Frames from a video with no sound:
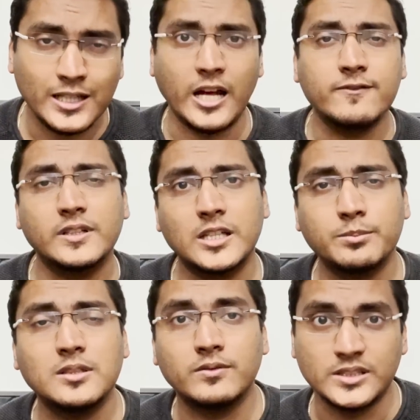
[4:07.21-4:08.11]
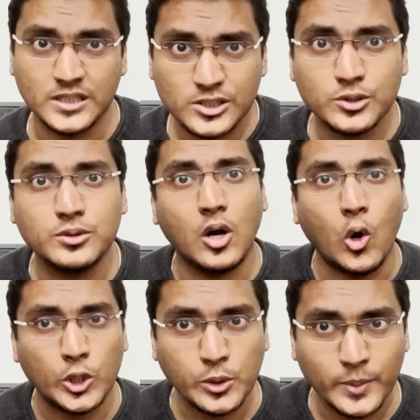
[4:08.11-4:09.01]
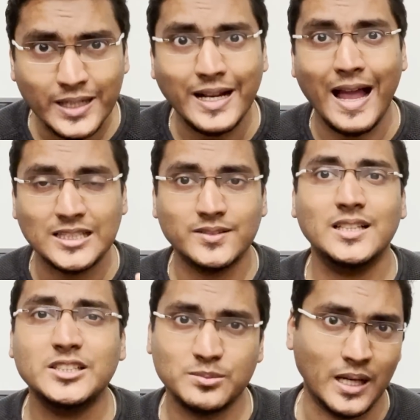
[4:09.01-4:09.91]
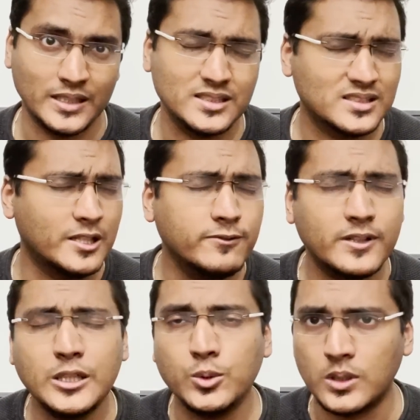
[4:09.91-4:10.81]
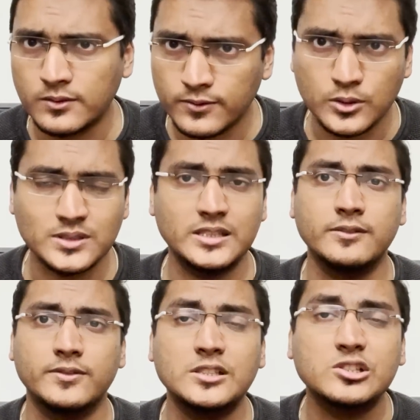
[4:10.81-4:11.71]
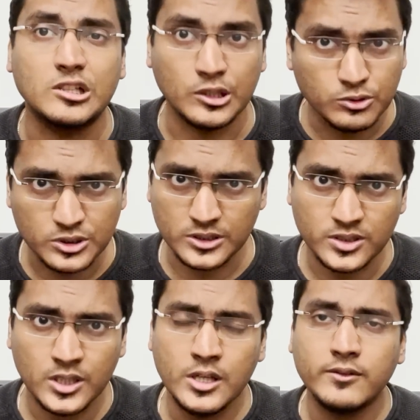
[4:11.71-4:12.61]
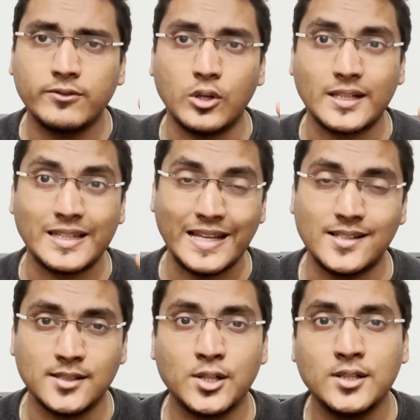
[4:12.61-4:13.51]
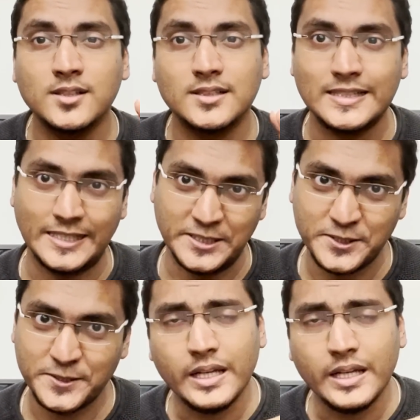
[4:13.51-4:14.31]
configurable widgets to automate as well as manage different workflows and different solutions for their needs.